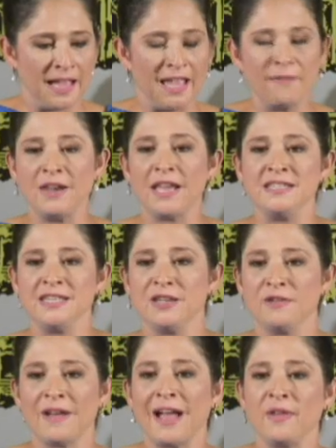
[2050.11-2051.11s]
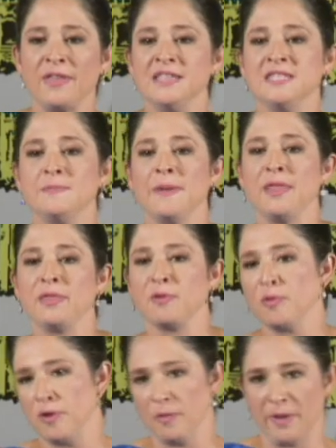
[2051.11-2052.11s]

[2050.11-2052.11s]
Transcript: I have an idea of how they spend through their